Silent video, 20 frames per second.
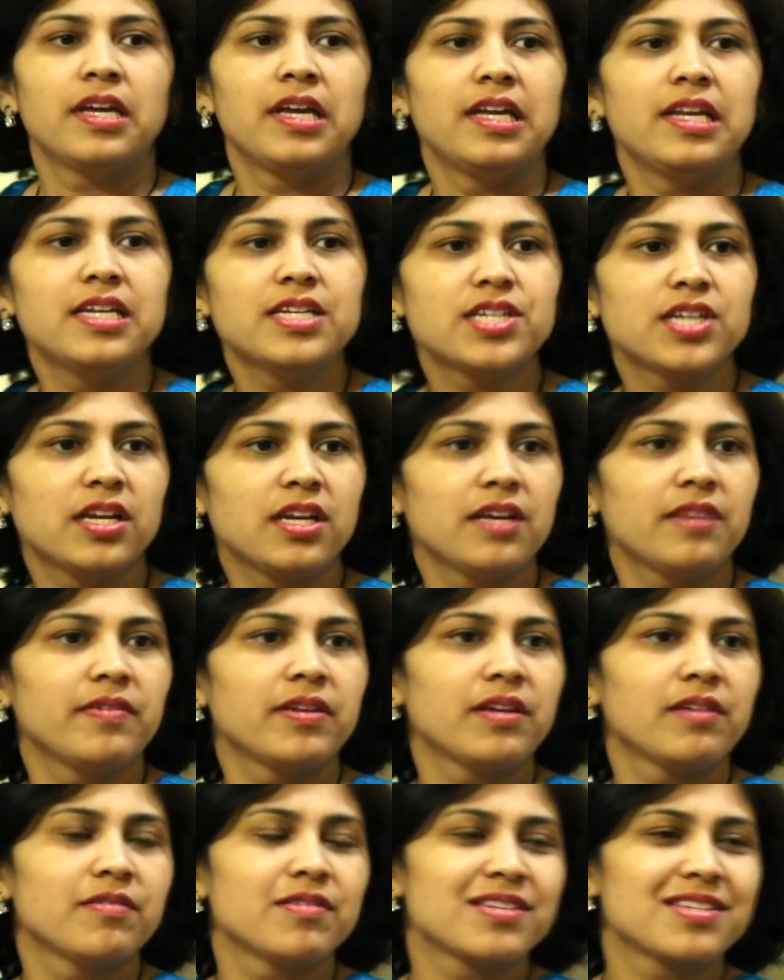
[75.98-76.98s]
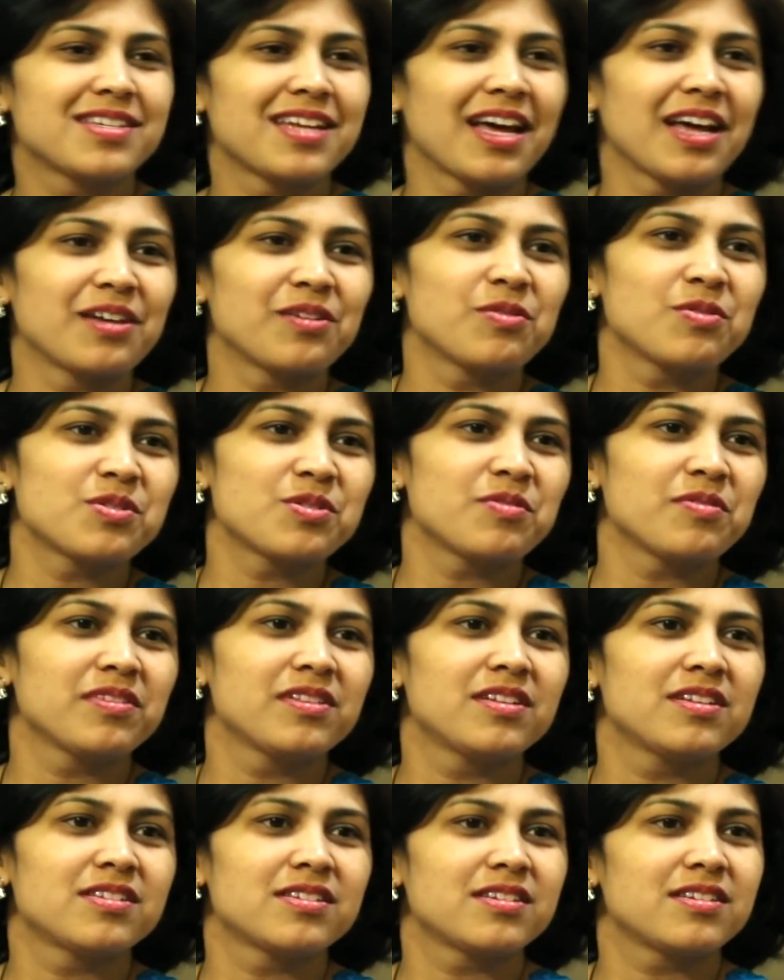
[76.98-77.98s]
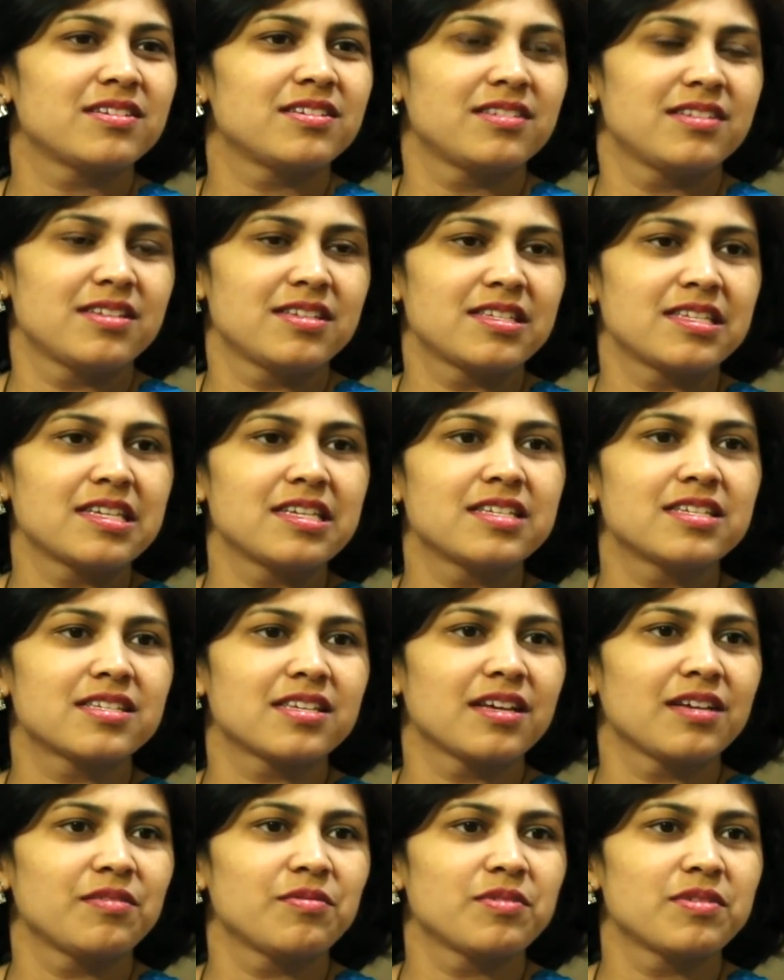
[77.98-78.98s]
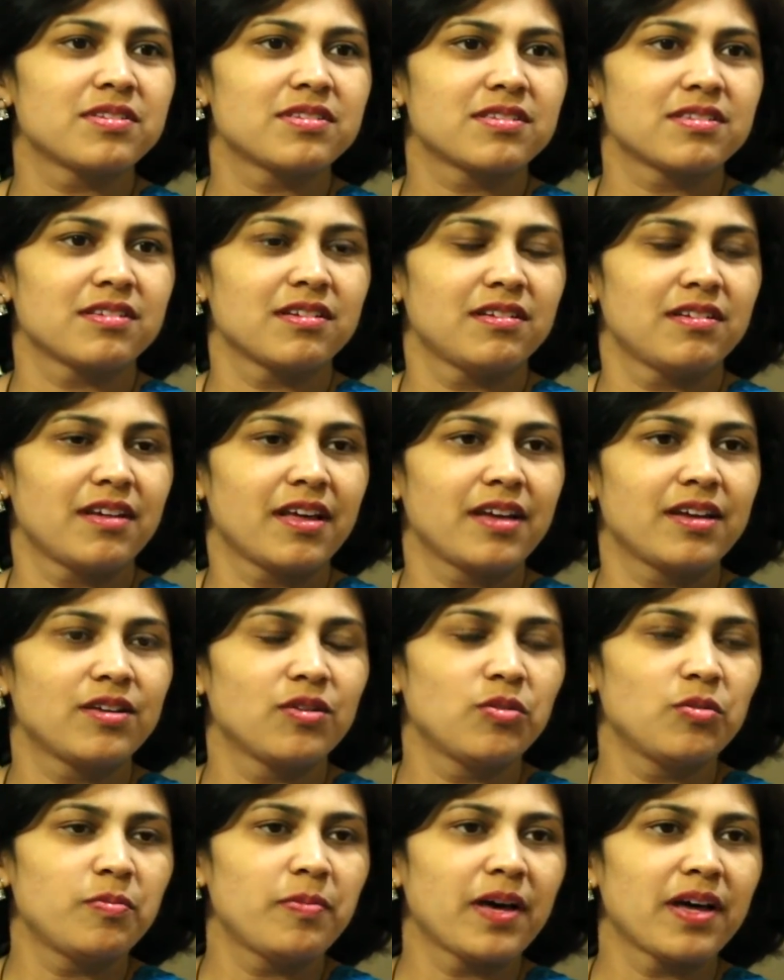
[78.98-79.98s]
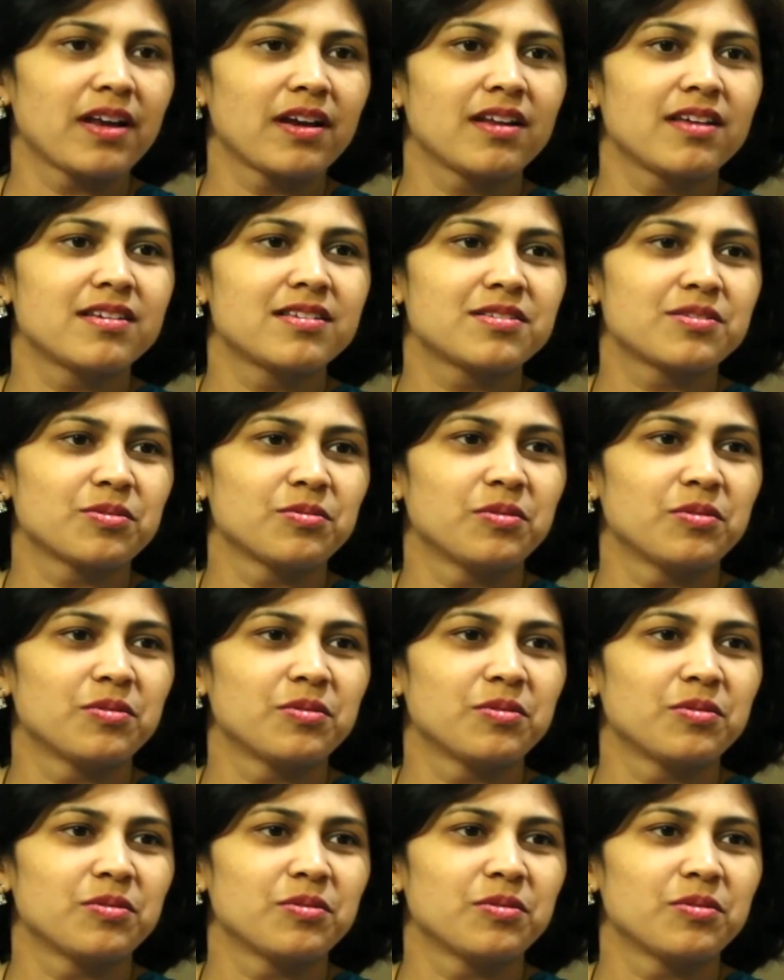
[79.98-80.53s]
Initially, when I was diagnosed with this disease, I was neck down paralyzed.